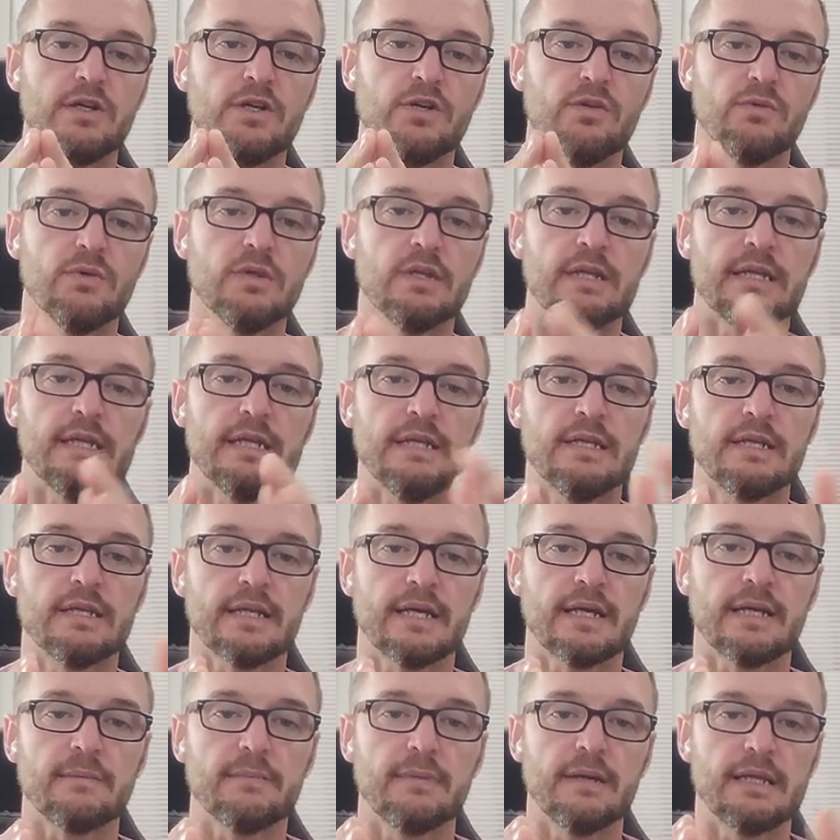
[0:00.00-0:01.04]
You really need to
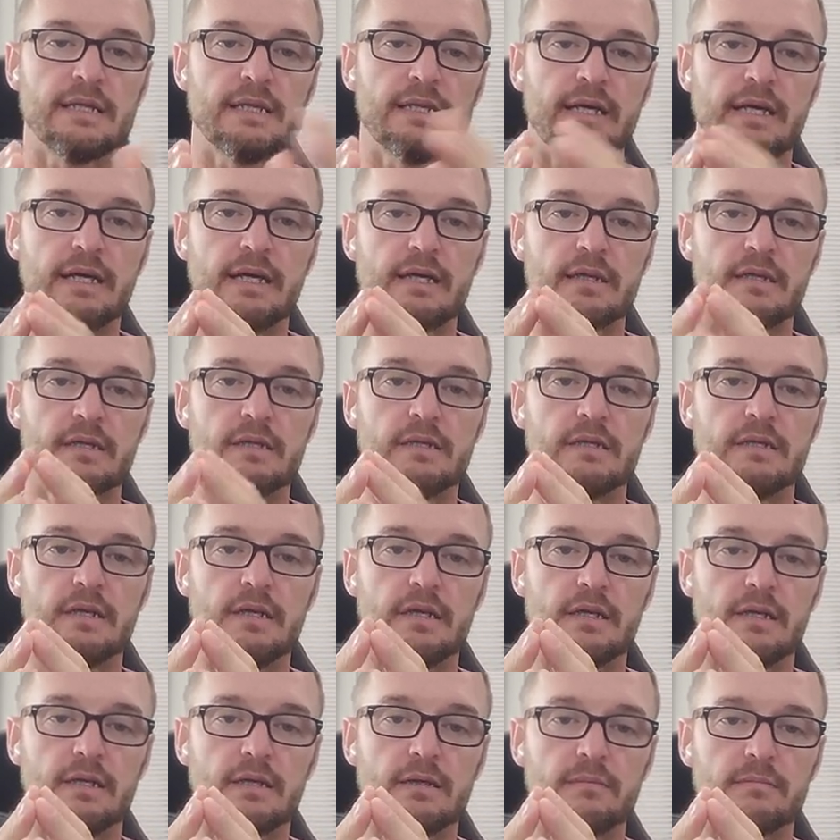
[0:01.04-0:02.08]
think about that.
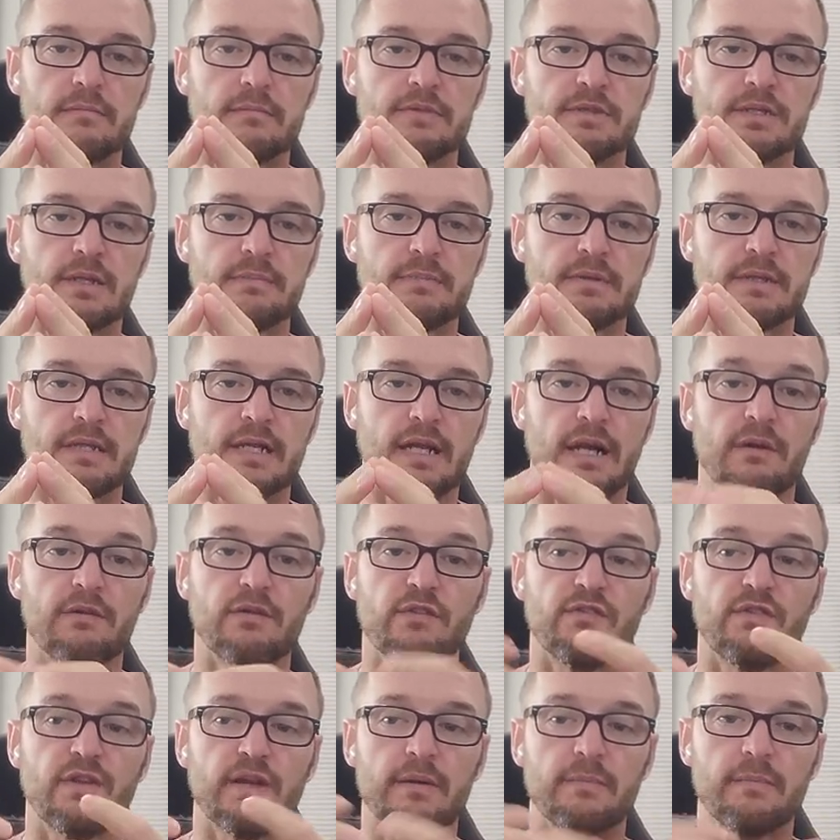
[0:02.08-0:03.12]
Um, something that I
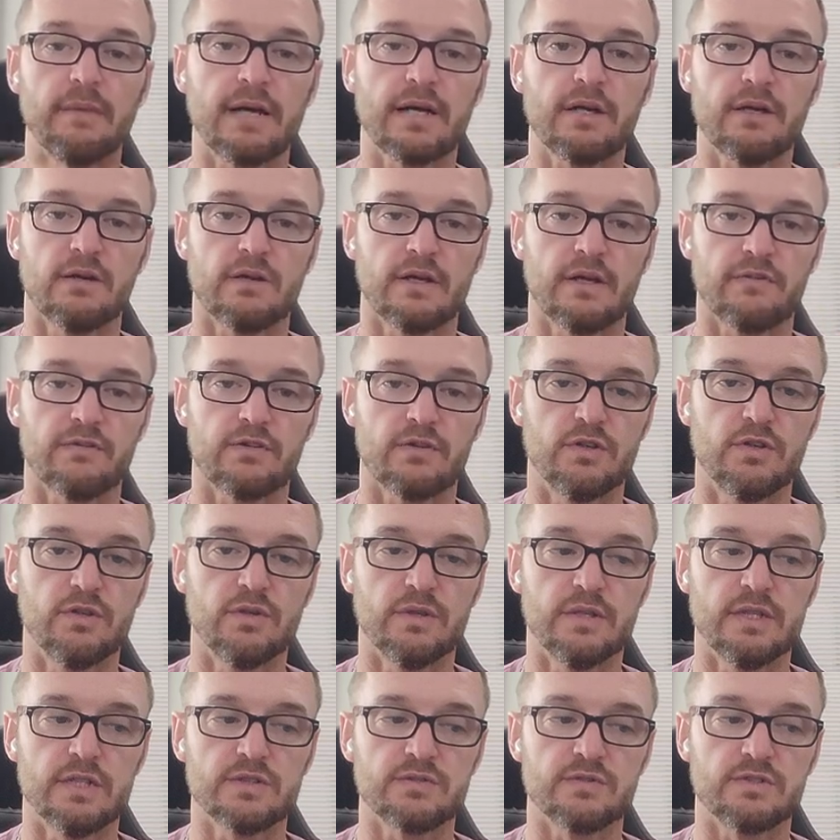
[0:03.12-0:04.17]
reflect back on after
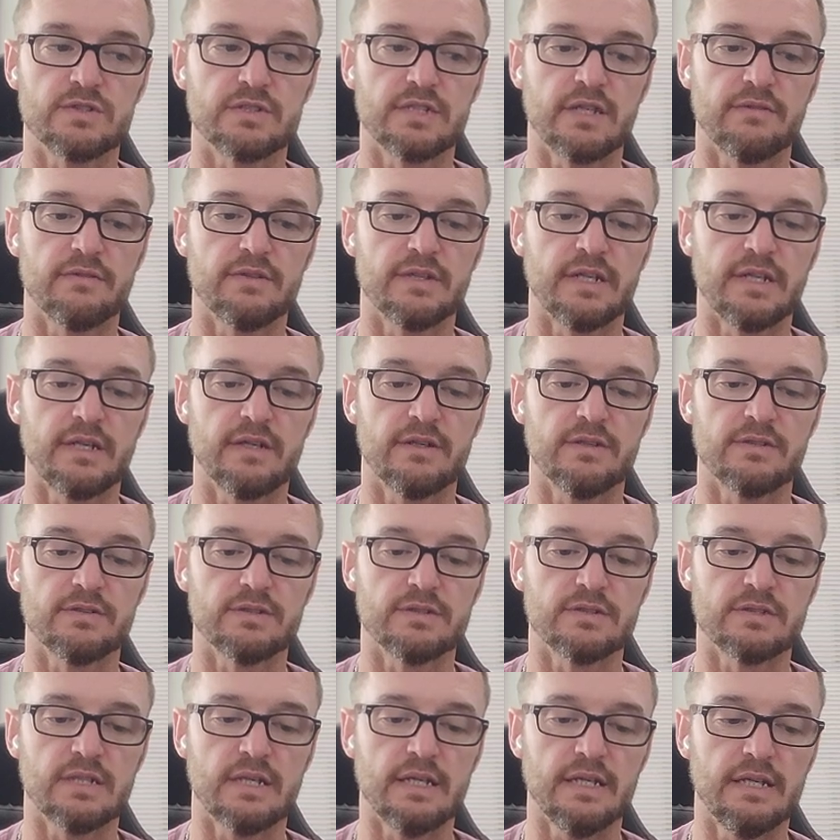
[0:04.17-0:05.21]
doing this for seven years
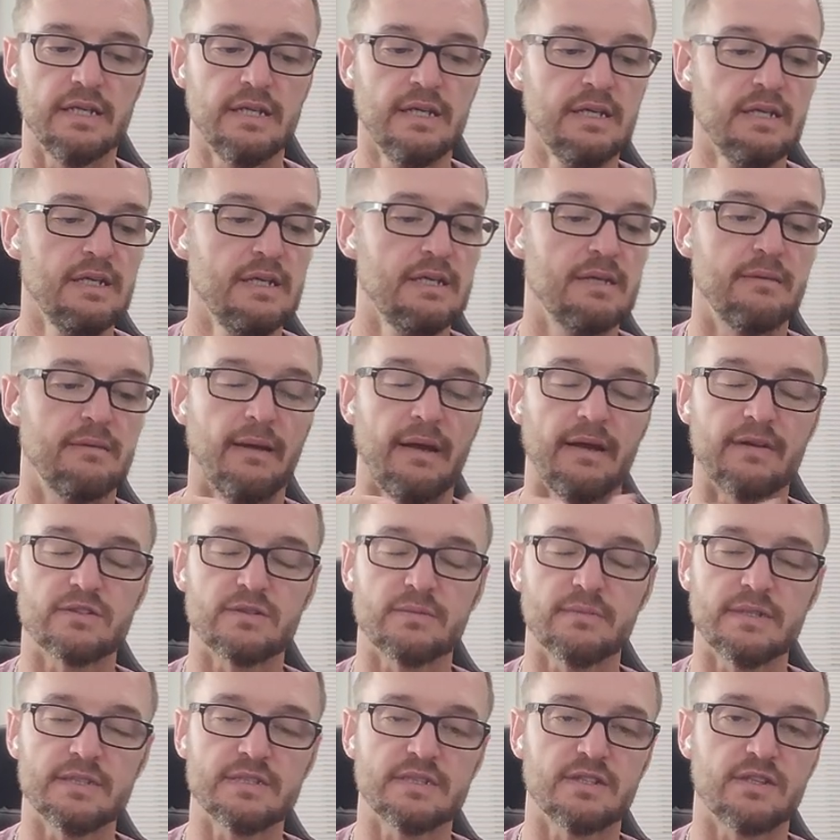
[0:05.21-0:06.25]
is that man, if
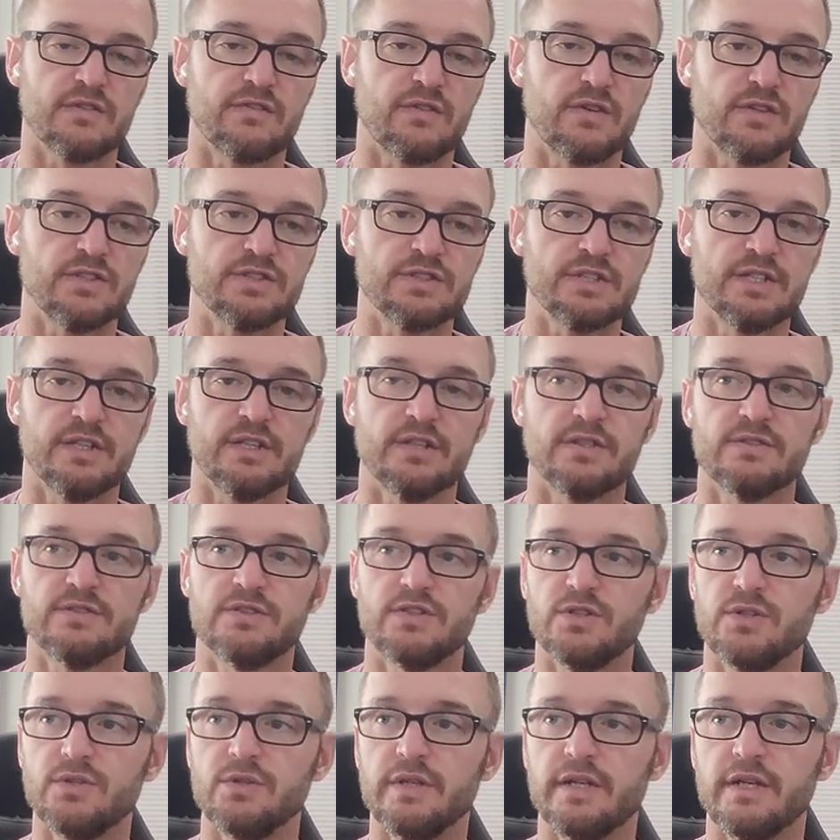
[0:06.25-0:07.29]
somebody's in their first year,
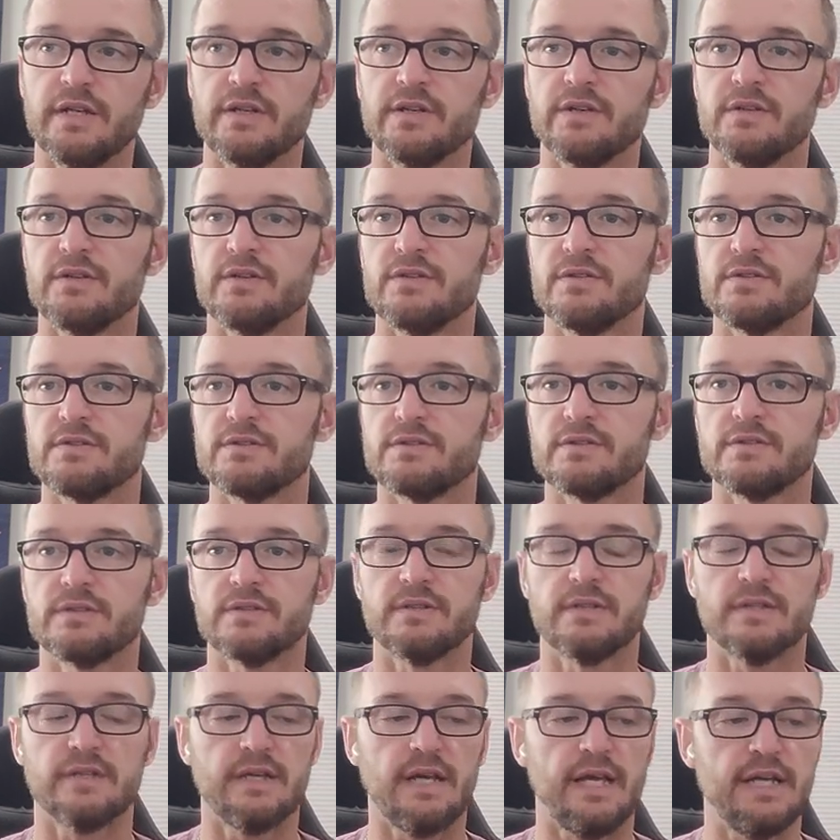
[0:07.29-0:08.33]
two years,
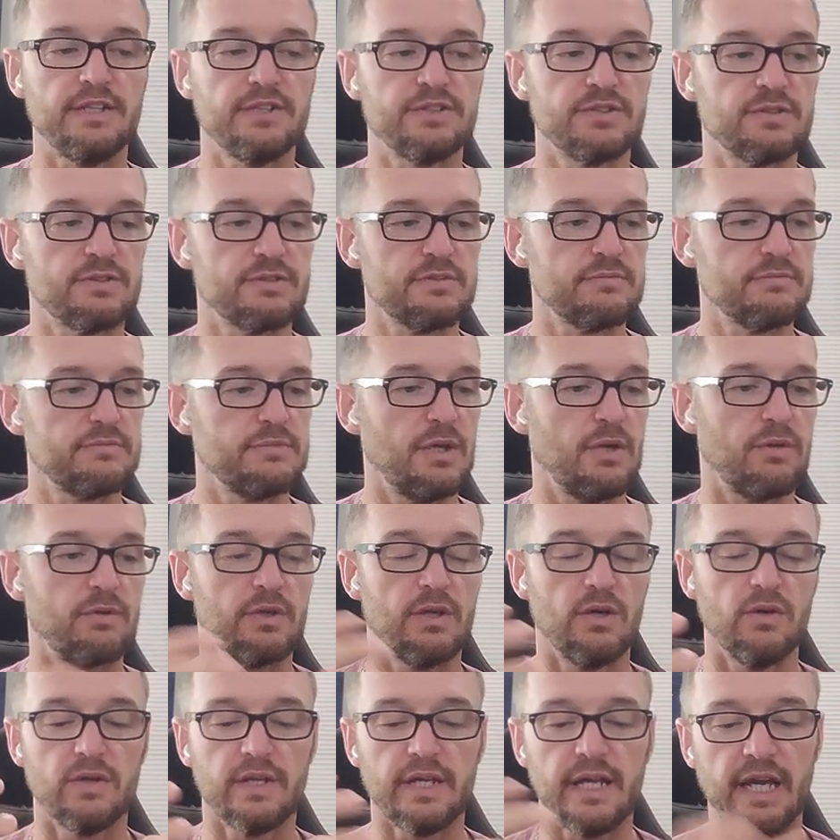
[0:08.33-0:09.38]
agent don't
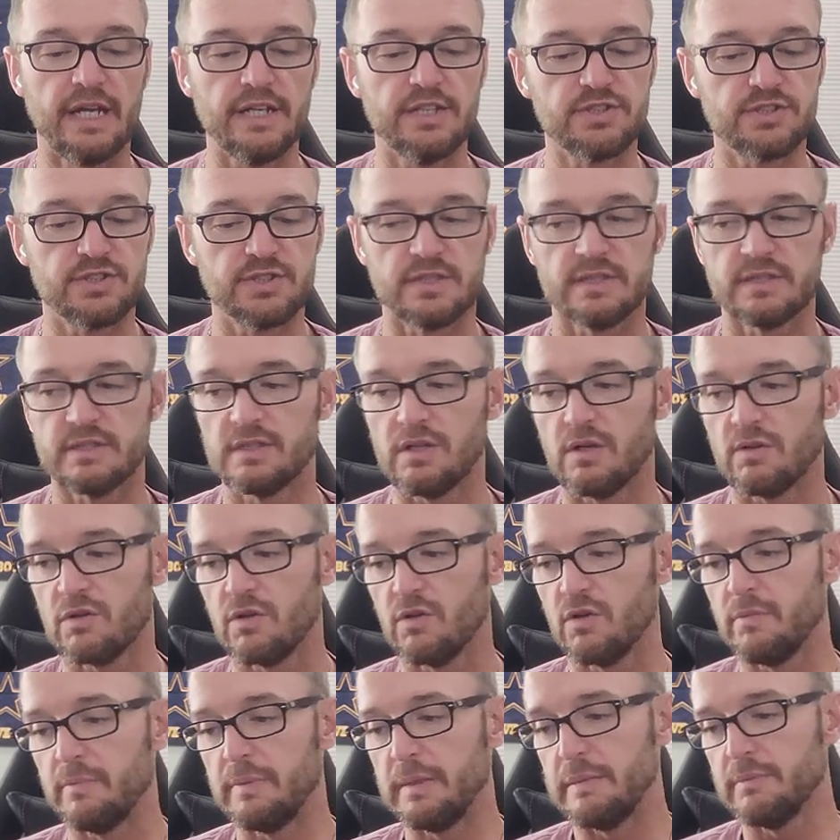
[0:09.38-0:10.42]
know the agent, don't
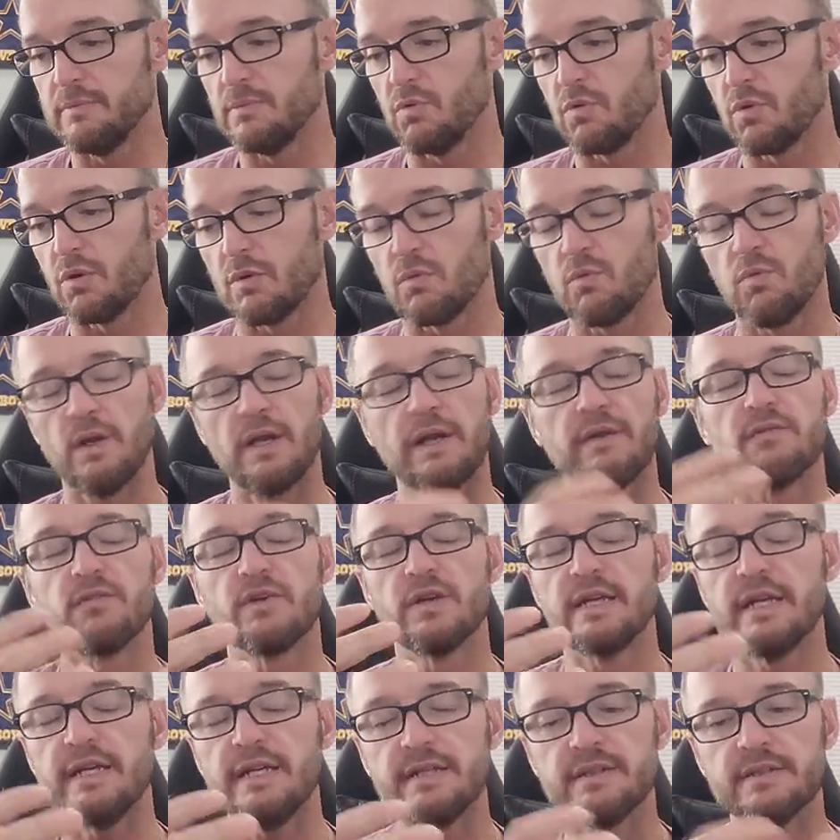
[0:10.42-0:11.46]
know the people, or
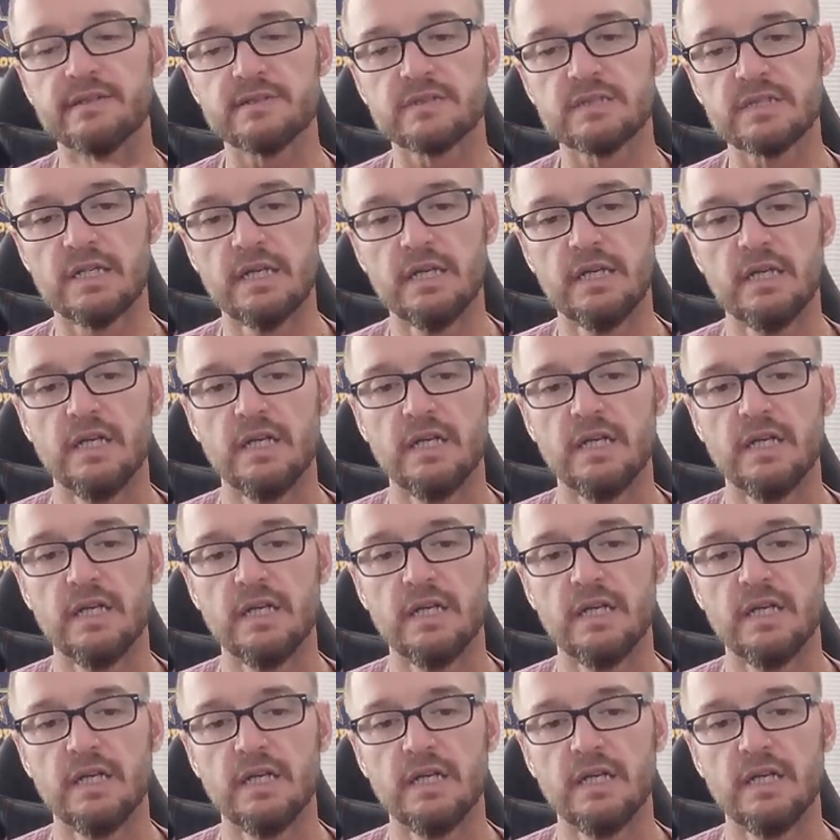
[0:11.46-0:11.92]
whatever it is,